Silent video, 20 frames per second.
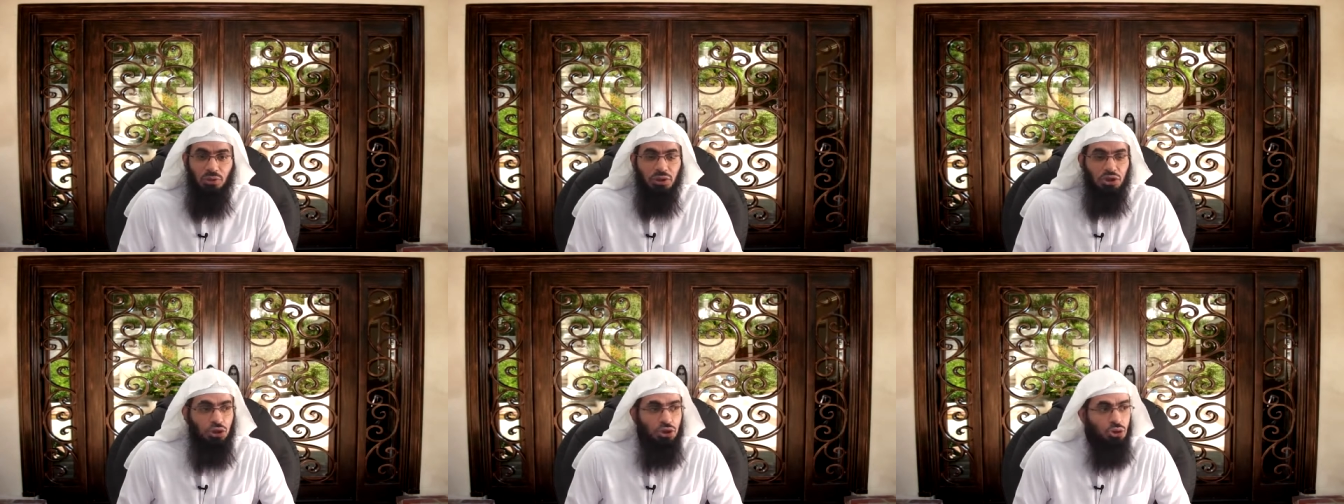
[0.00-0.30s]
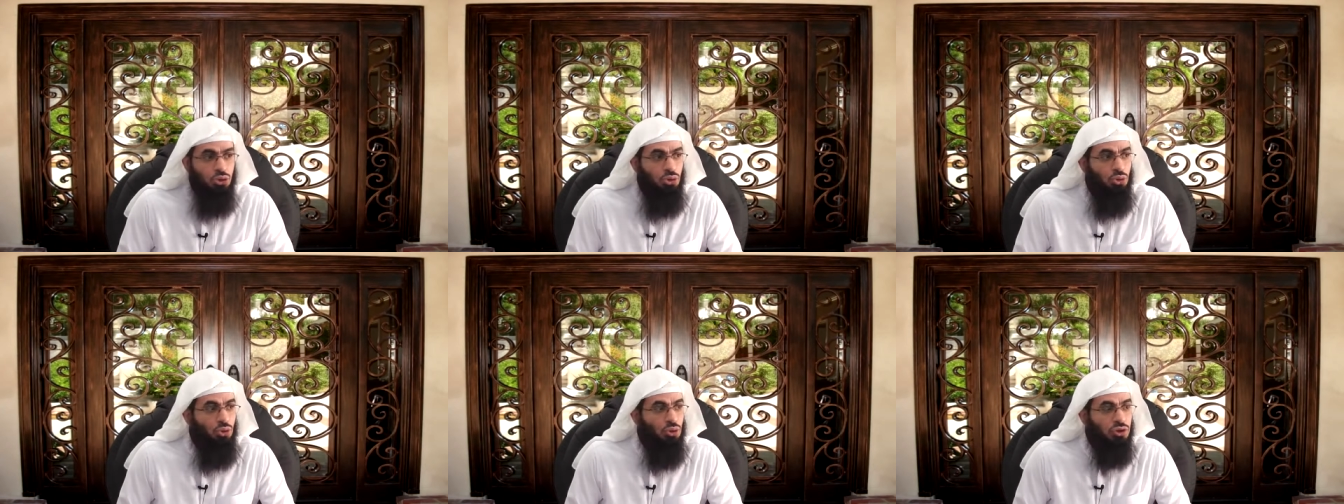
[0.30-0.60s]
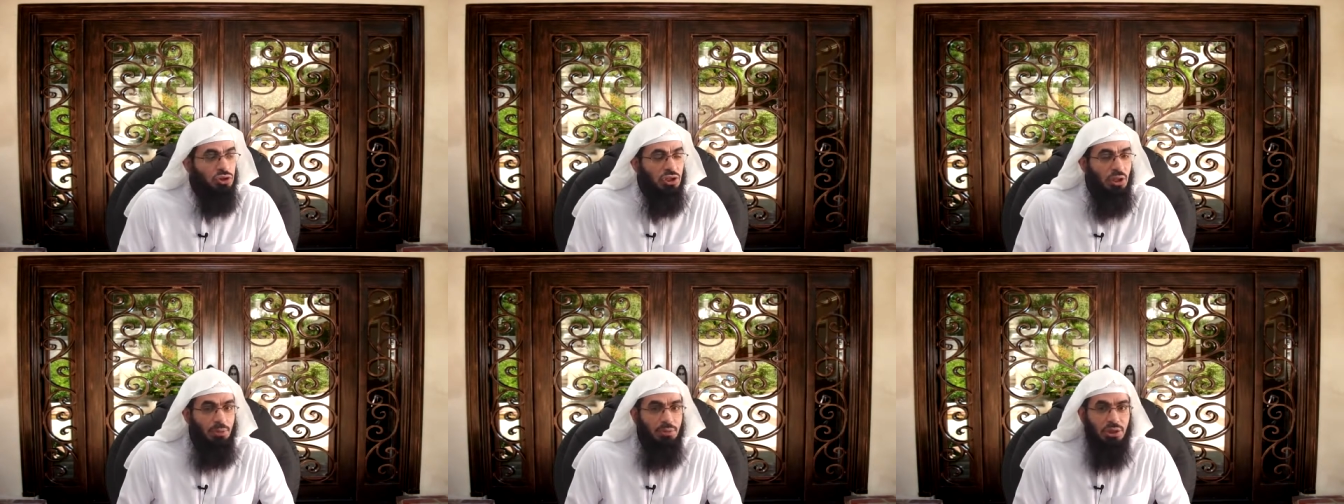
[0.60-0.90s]
what you
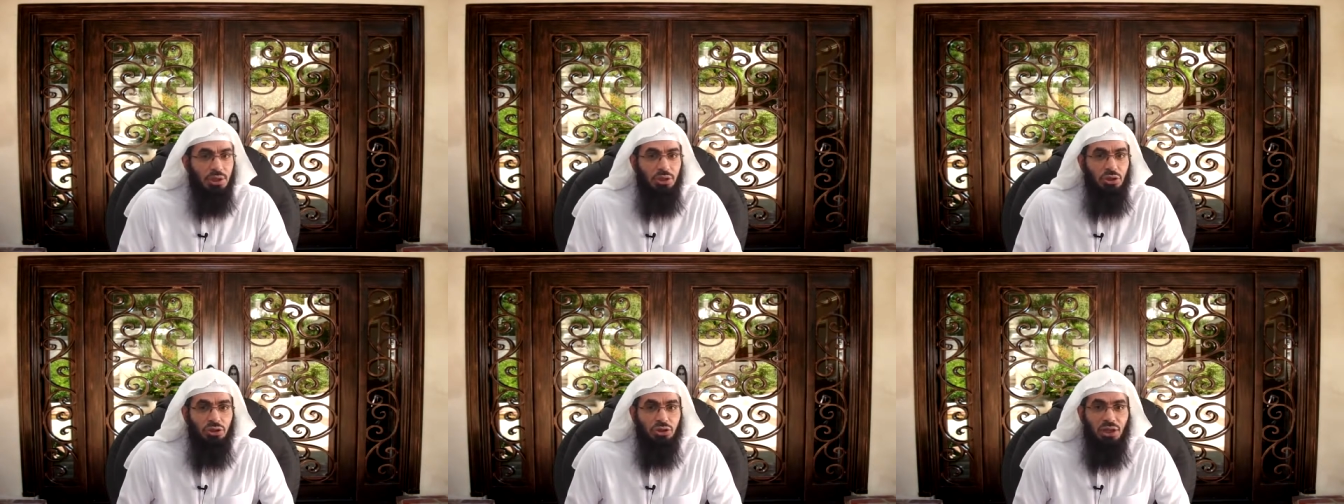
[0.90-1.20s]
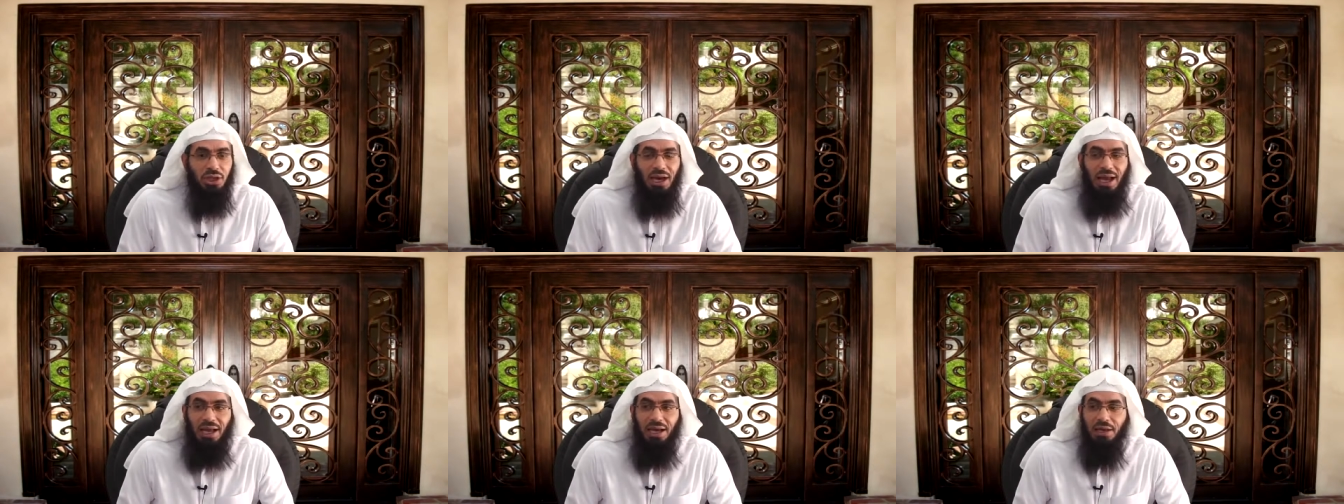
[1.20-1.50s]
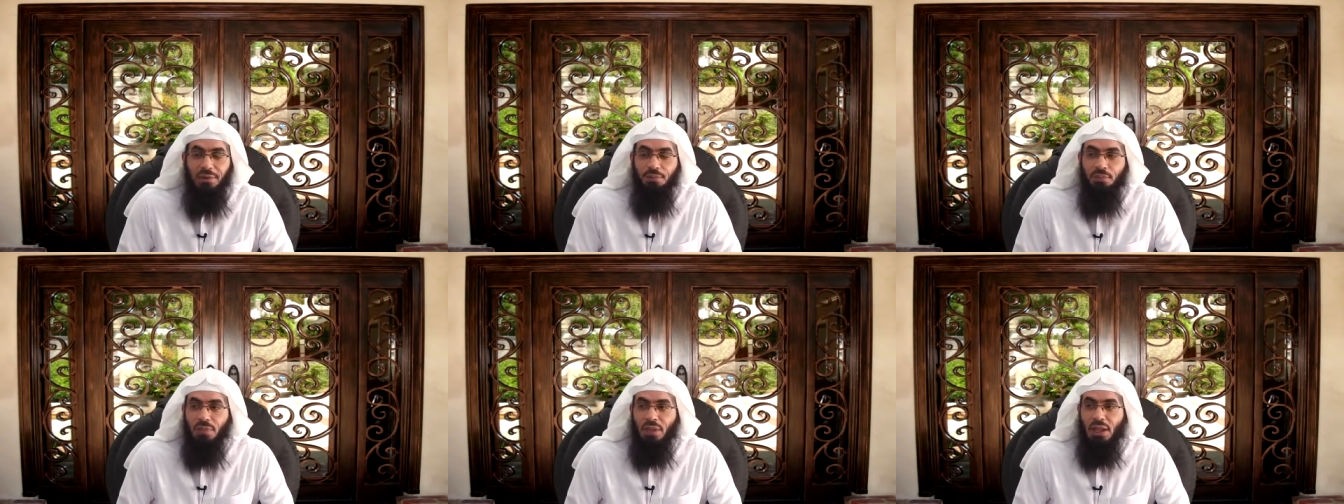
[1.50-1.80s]
do, something you did
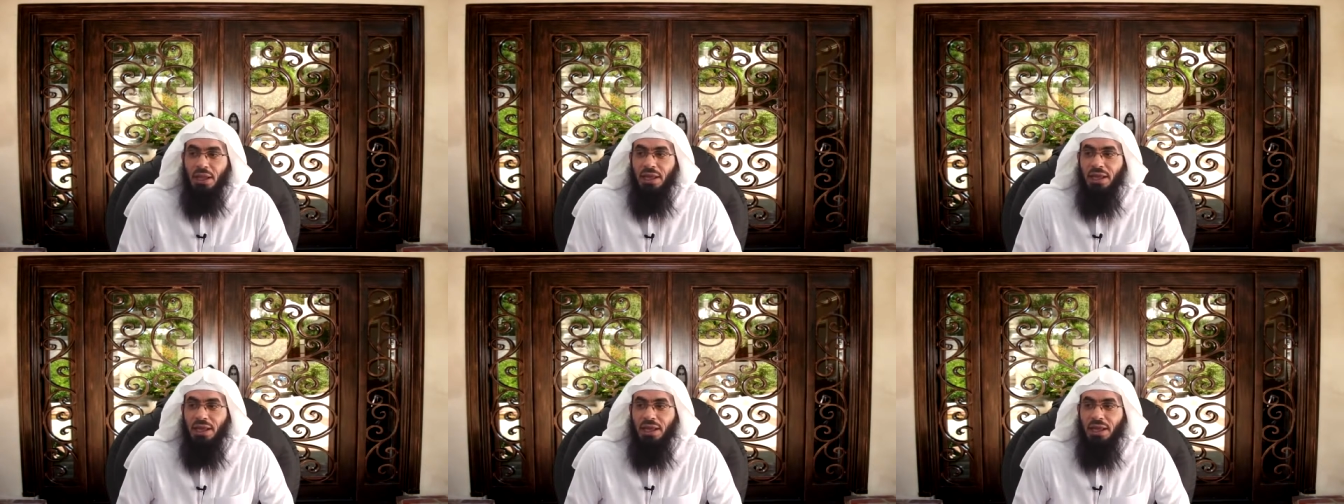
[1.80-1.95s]
on it,